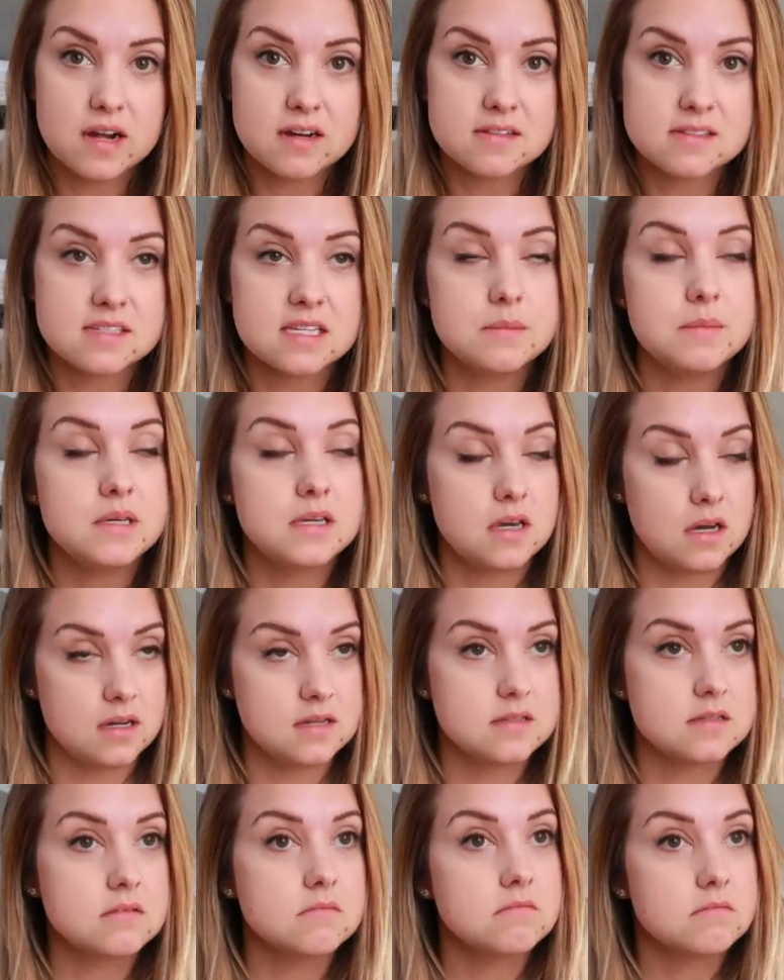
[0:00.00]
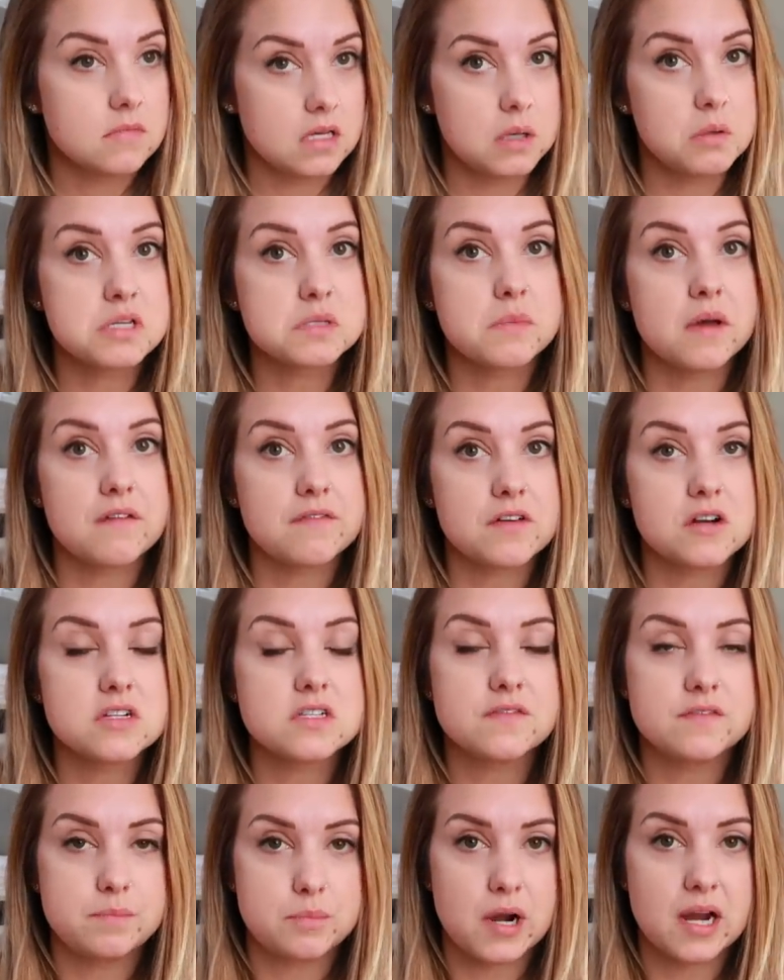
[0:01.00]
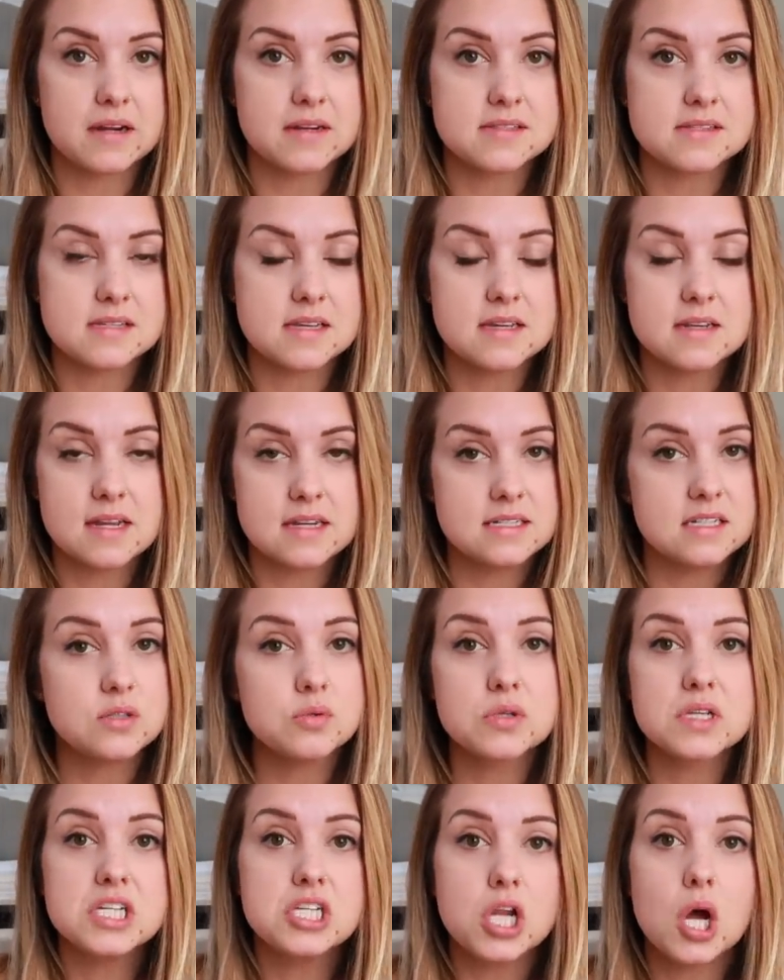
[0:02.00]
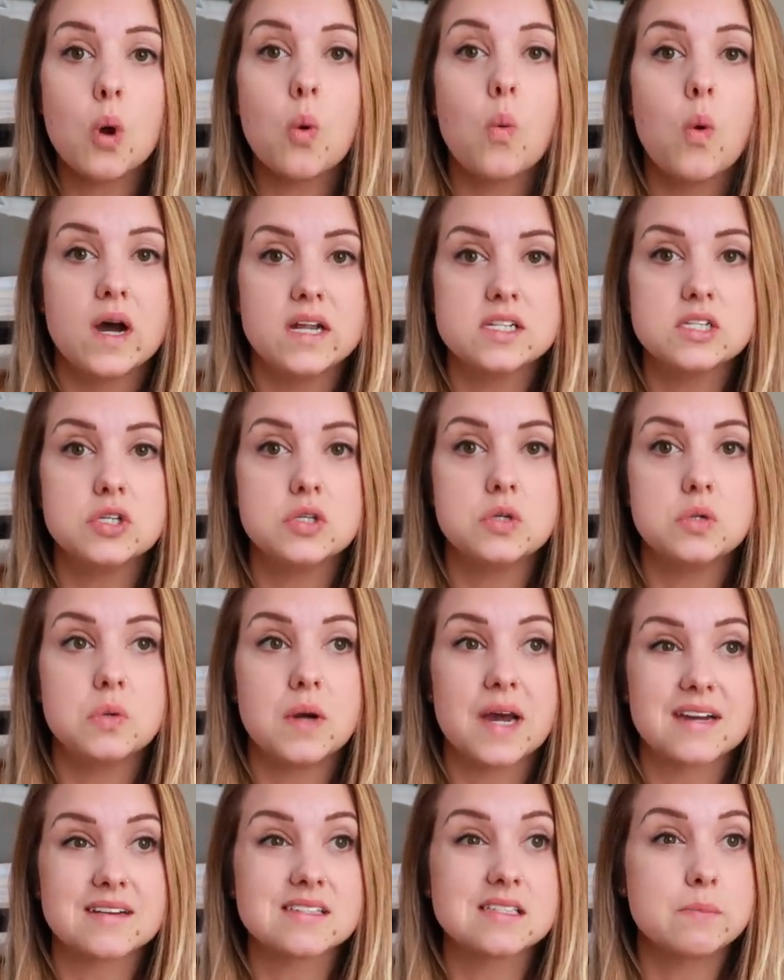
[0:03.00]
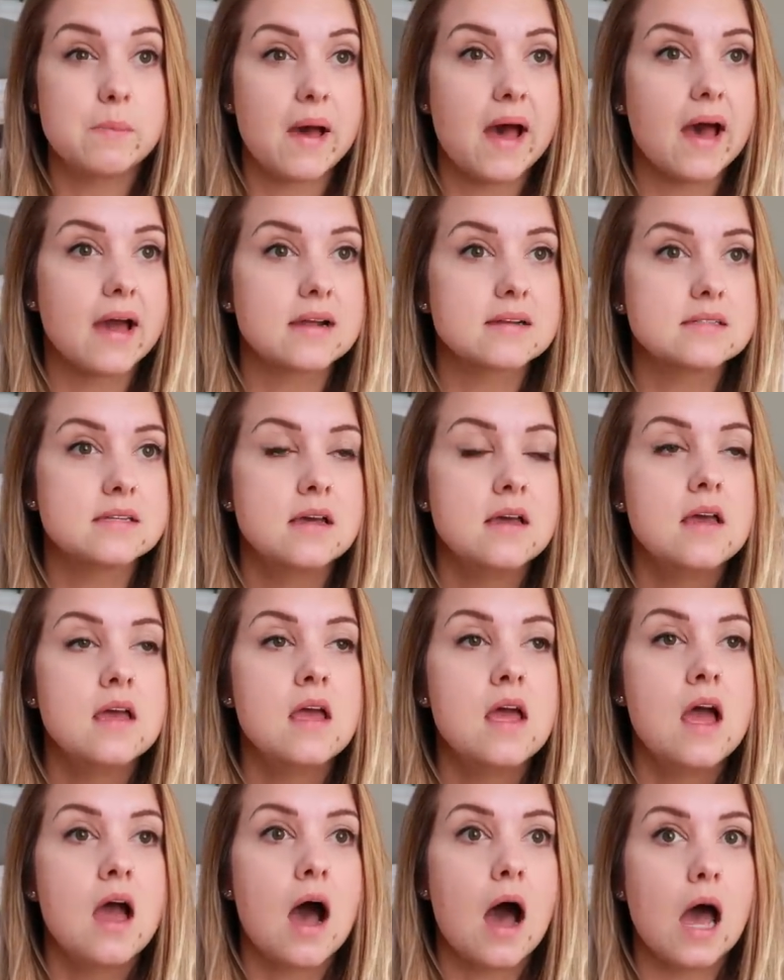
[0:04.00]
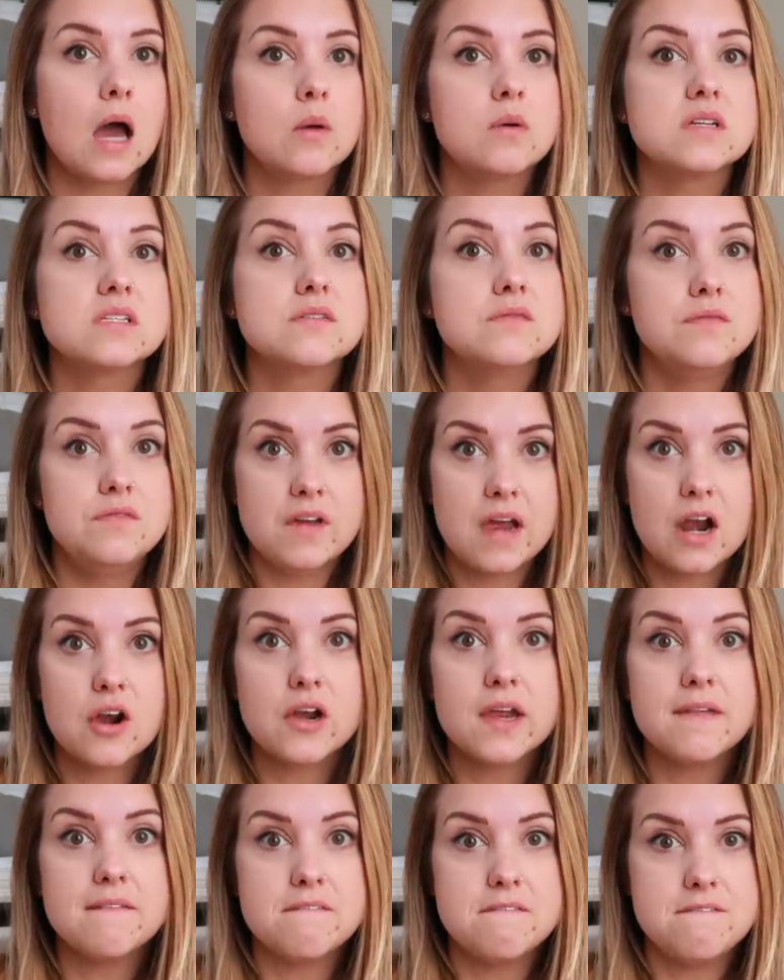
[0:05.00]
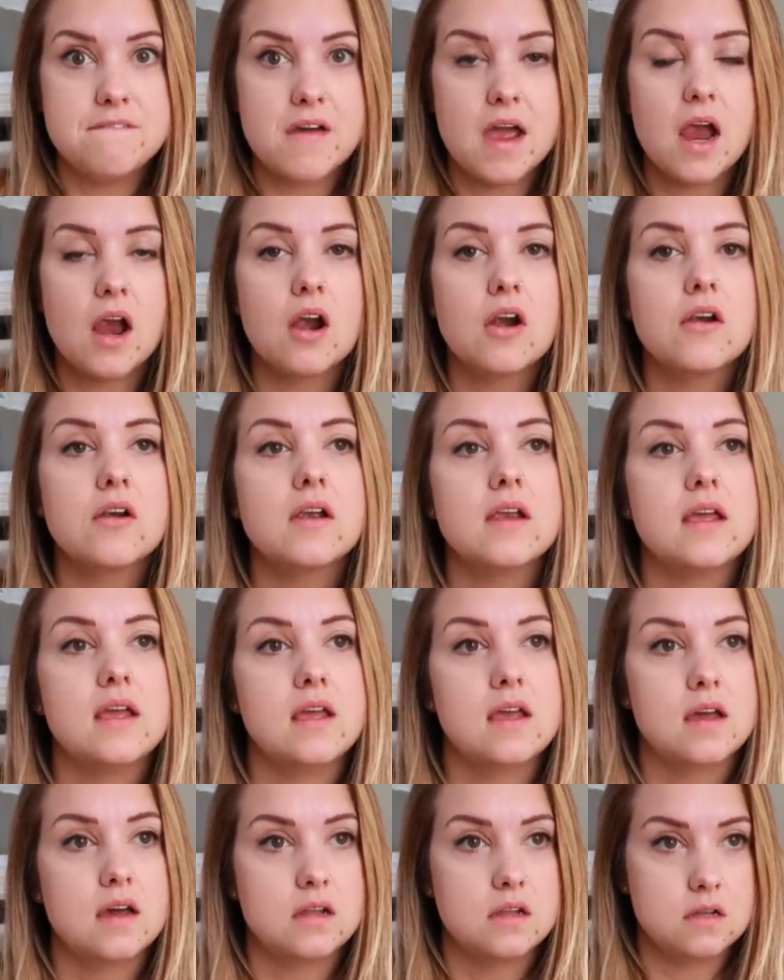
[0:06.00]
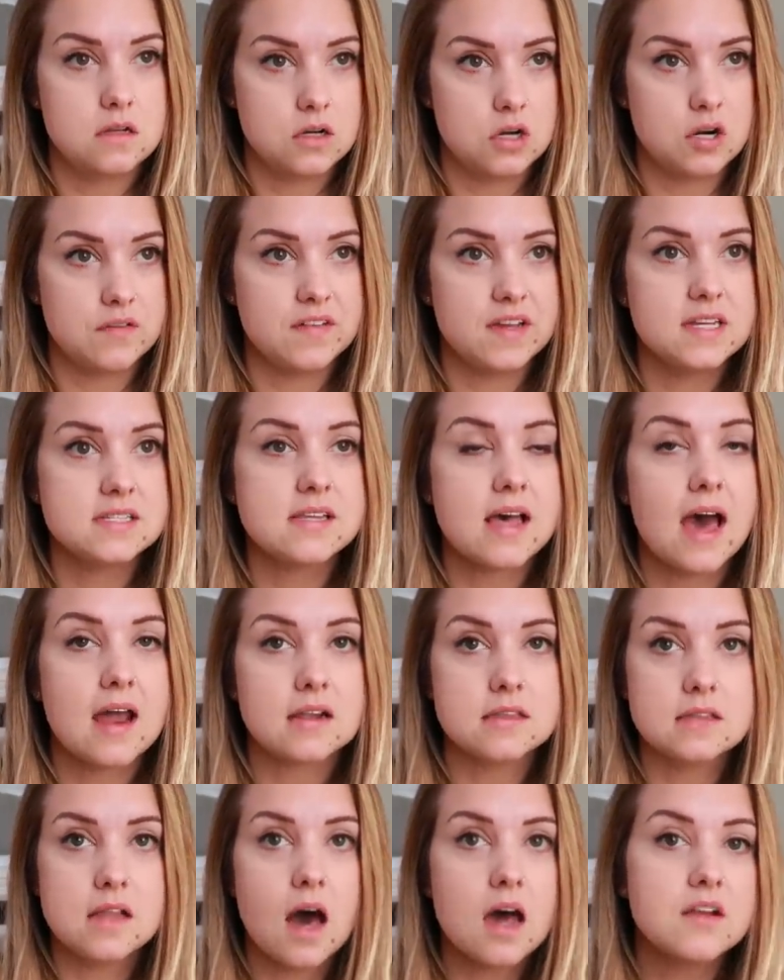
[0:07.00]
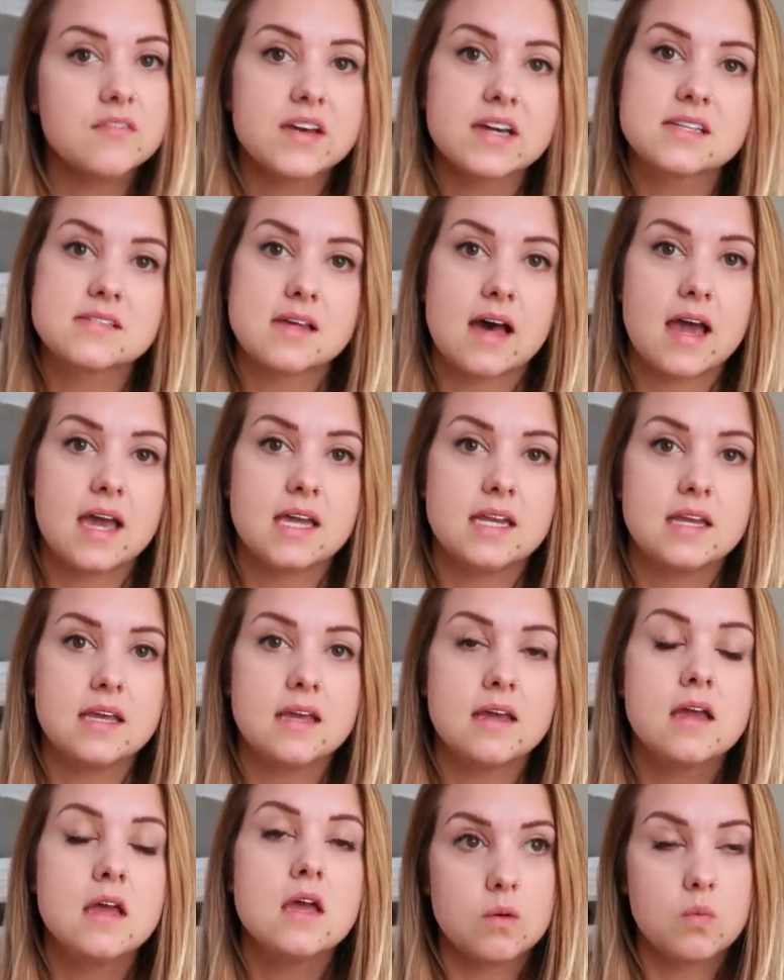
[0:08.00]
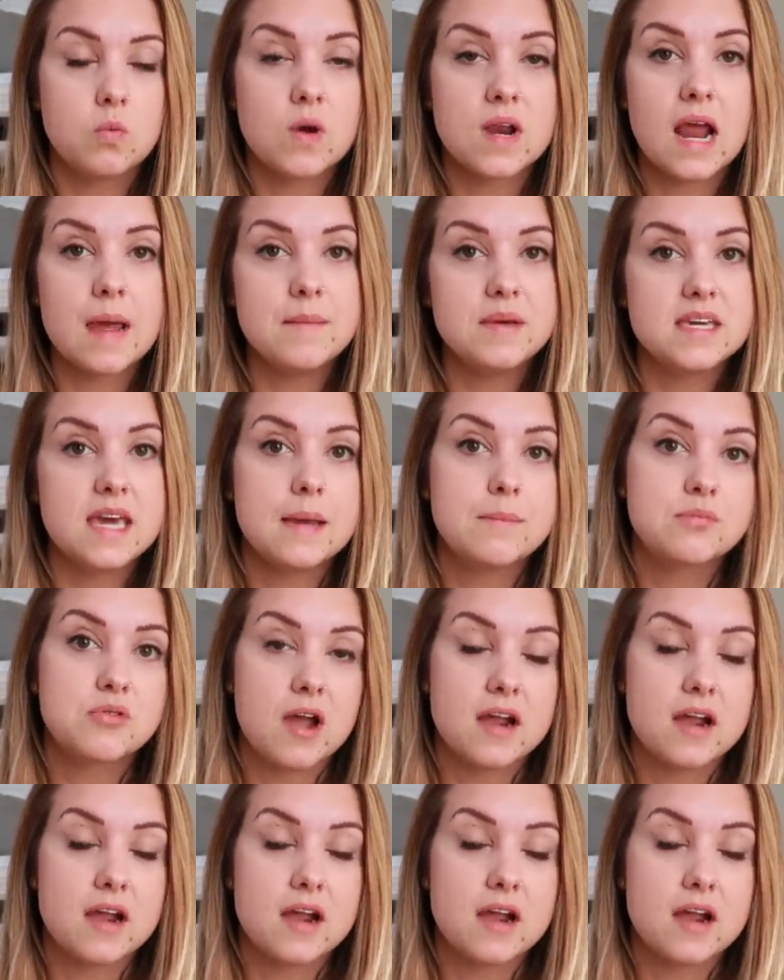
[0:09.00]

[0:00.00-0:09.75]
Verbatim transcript: pregnancy because it was my first pregnancy and I didn't really know what to expect I was very, very nervous, had a lot of anxiety. When I became